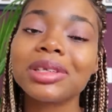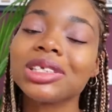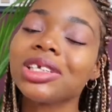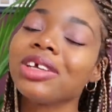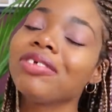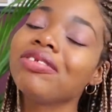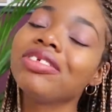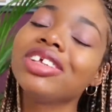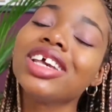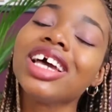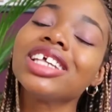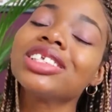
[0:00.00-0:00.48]
So
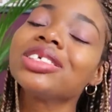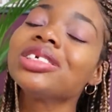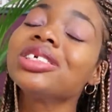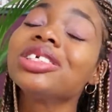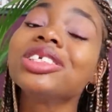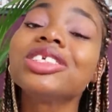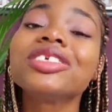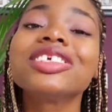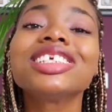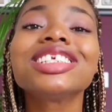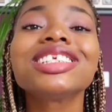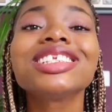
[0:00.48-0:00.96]
if you guys are
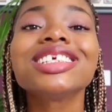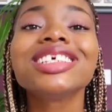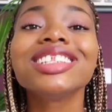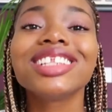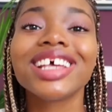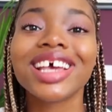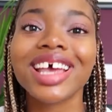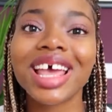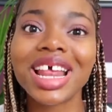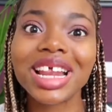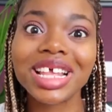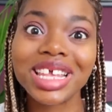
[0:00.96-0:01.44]
interested,
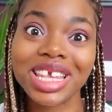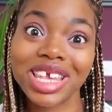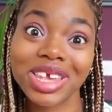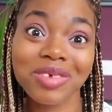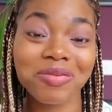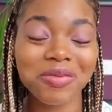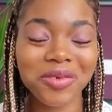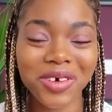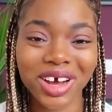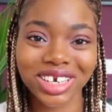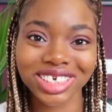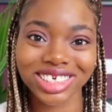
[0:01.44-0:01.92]
then
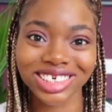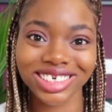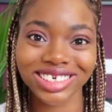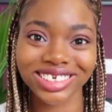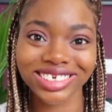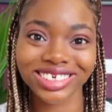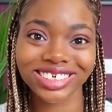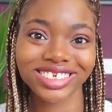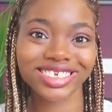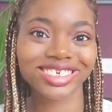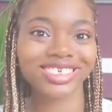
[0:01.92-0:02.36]
keep watching.